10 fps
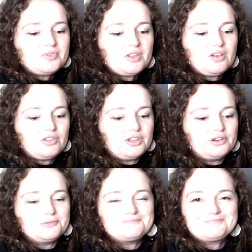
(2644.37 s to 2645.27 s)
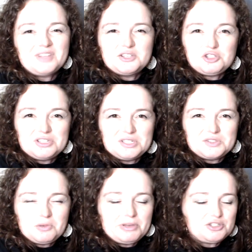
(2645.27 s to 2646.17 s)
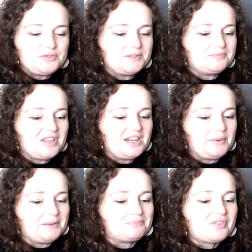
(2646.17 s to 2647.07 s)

Although I shouldn't eat so much of it. Anyway,